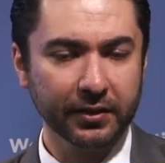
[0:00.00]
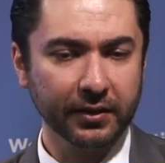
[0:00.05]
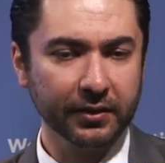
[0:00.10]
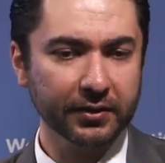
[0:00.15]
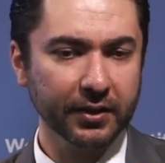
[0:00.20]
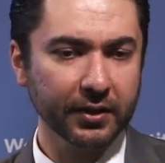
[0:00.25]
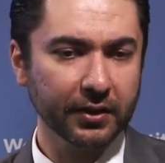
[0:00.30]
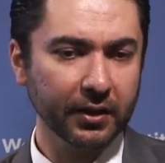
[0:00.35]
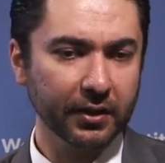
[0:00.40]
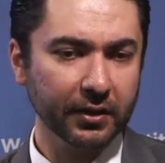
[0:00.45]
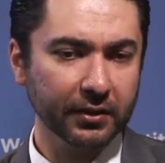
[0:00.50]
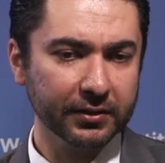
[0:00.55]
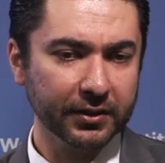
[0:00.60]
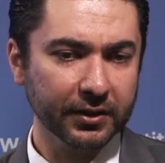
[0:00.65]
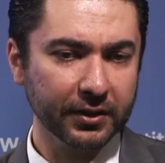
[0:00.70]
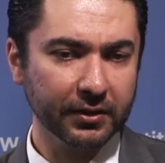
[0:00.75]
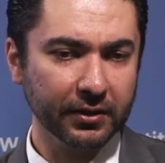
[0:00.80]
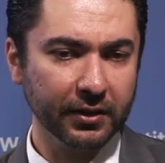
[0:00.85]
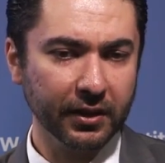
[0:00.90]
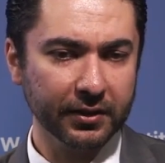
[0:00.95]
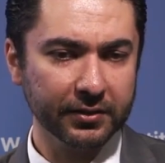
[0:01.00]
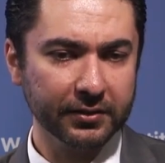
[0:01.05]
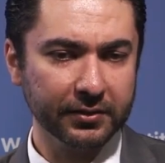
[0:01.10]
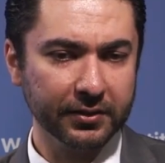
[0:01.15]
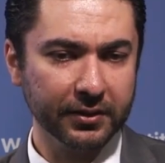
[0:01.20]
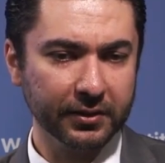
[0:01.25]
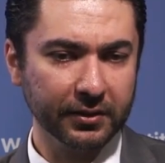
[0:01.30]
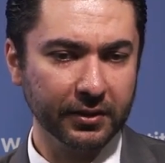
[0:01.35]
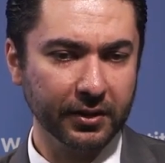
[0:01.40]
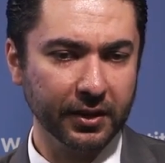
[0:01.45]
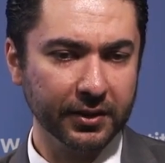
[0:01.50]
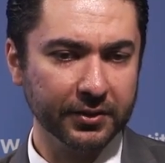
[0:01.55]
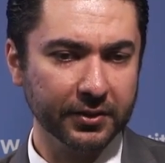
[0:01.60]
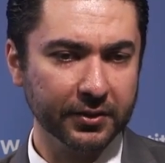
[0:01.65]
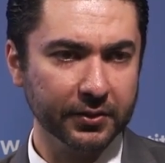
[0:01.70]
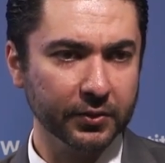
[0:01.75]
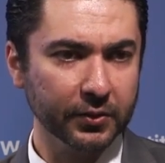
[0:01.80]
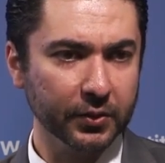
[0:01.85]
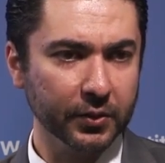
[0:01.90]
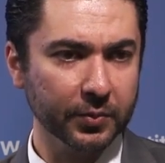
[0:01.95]
There are other
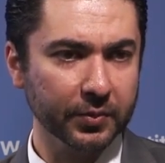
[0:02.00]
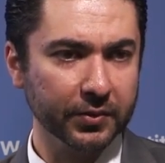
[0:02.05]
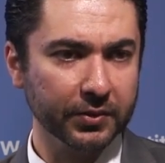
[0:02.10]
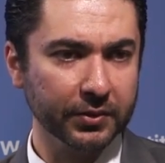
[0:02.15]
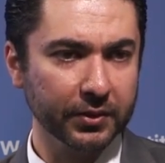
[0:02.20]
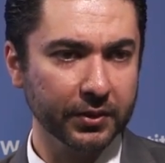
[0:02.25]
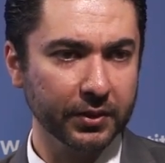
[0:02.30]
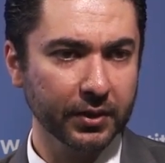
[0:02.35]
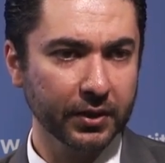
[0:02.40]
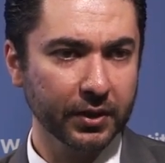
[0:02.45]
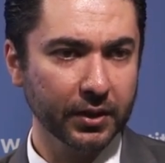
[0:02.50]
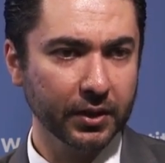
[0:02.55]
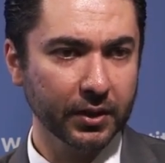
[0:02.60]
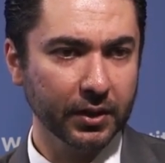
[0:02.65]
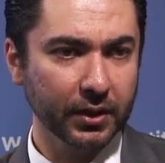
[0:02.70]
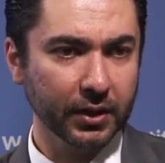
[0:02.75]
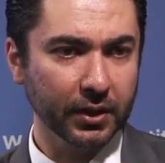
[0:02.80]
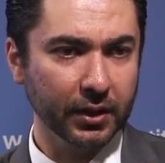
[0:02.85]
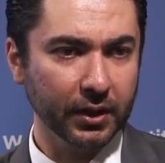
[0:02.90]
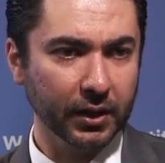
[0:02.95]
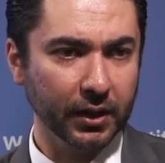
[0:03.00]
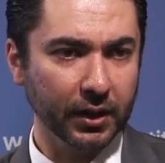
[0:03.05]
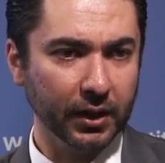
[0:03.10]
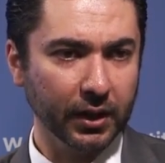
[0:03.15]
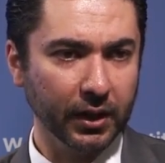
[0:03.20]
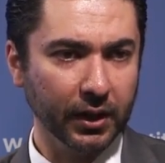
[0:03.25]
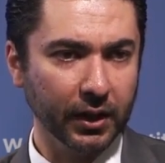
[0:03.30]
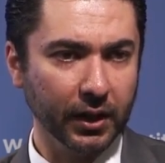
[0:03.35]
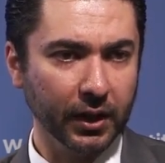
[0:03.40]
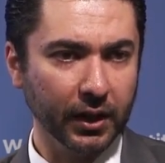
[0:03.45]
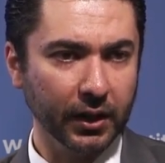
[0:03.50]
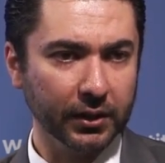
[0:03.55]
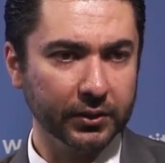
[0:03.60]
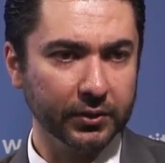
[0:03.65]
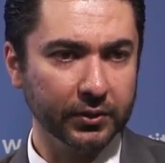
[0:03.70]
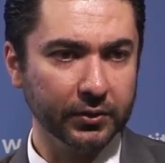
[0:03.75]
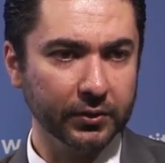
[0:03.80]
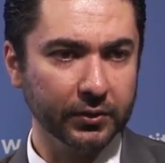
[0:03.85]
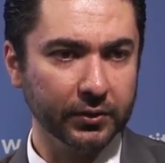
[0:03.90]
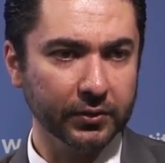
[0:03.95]
groups
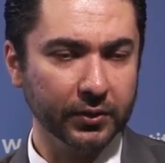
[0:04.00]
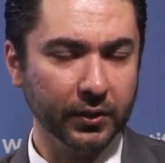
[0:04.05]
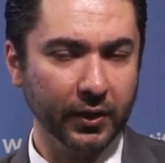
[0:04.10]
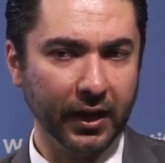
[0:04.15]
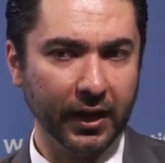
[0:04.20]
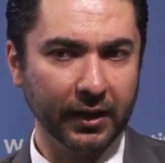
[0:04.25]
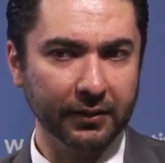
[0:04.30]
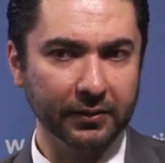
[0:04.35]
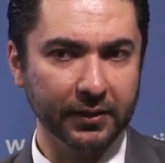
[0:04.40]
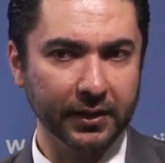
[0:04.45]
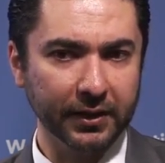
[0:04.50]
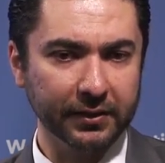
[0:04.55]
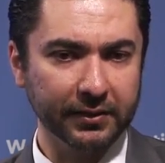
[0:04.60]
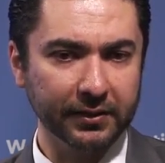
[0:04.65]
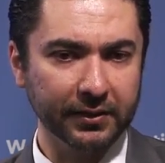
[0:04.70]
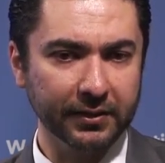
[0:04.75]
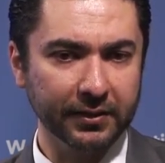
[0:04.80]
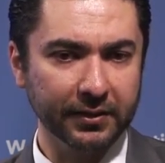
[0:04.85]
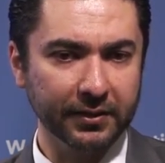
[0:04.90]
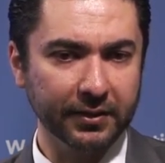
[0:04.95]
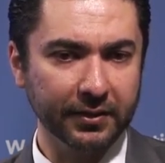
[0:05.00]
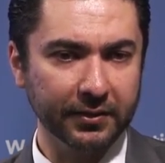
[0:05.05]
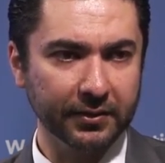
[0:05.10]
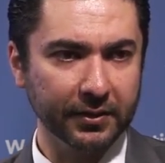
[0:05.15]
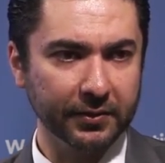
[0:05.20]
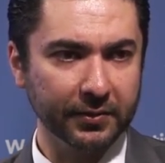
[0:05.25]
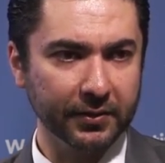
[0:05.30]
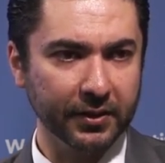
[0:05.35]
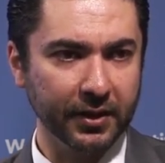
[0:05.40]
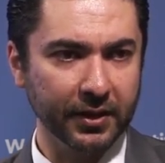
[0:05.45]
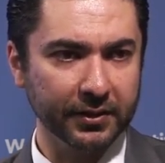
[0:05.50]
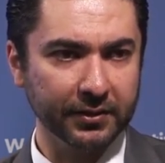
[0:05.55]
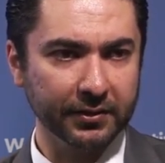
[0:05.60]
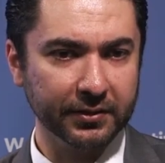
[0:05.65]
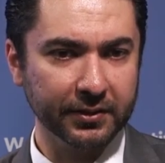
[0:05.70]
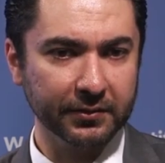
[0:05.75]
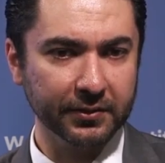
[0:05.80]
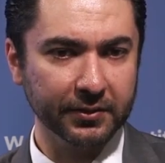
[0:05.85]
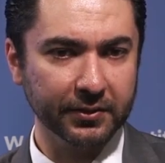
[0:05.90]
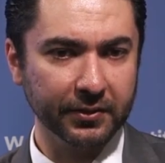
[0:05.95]
too. You have like the leaders of Iranian
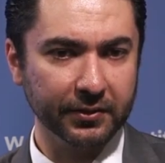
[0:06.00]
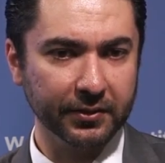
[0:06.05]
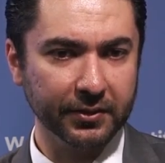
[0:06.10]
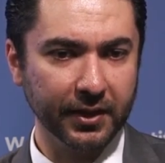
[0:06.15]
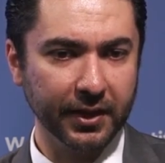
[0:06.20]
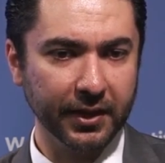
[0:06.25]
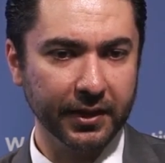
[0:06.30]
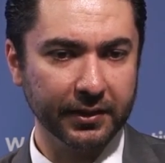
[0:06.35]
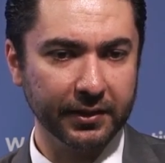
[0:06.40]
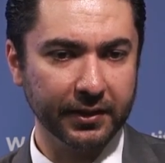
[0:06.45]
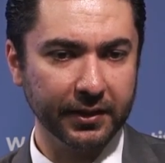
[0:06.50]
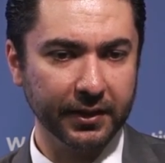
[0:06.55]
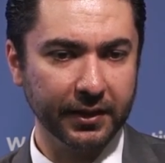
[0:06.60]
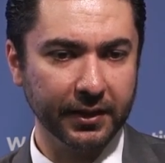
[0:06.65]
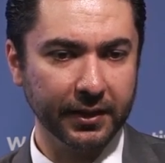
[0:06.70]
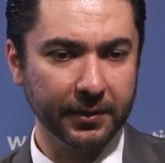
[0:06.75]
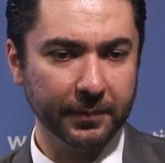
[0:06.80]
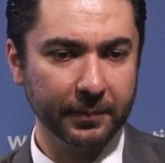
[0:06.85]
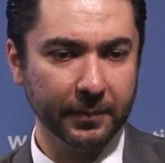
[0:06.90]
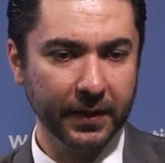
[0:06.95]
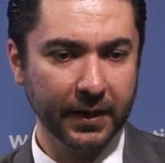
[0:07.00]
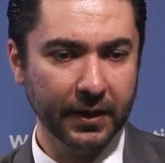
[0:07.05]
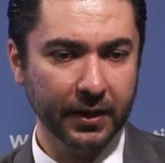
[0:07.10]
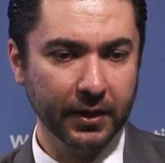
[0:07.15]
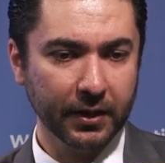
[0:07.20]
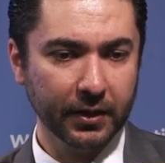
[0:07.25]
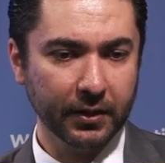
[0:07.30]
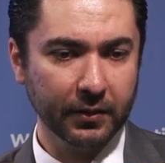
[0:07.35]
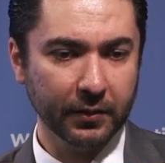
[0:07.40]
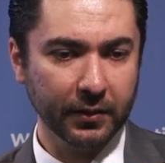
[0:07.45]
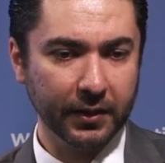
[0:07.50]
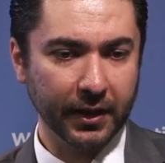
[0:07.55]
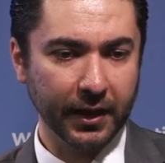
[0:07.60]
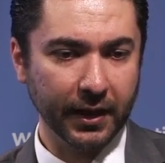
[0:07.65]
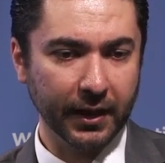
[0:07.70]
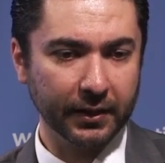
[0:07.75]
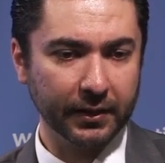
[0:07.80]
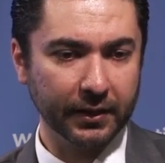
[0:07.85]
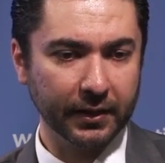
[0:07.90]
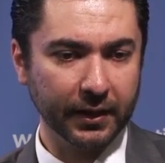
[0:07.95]
civil society who
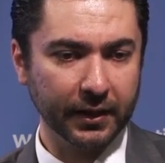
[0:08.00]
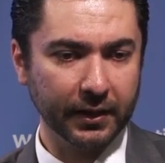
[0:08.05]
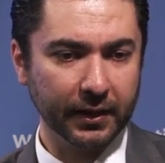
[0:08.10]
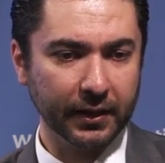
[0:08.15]
can